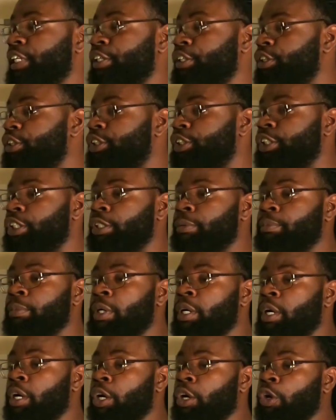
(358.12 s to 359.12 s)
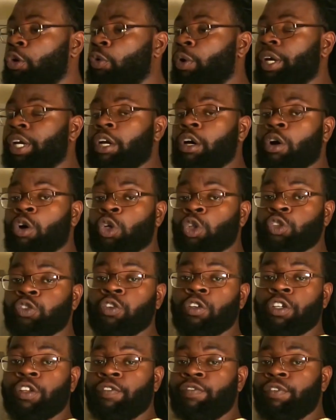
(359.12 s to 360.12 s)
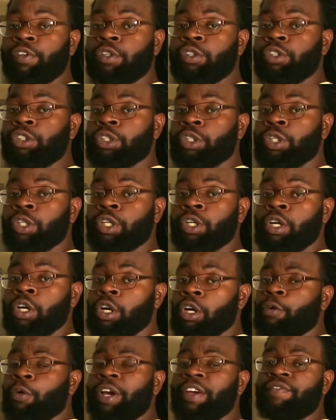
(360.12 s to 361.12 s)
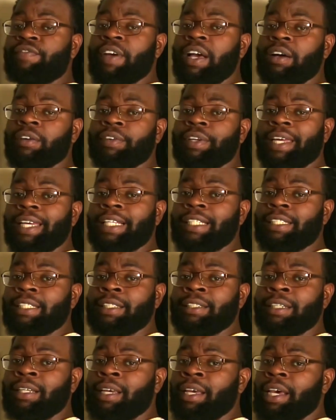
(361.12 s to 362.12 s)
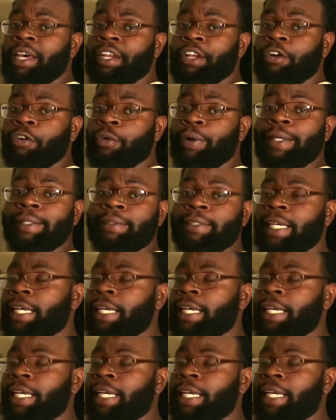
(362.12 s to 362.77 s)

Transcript: leadership, great goals for the future, great foundation, and a great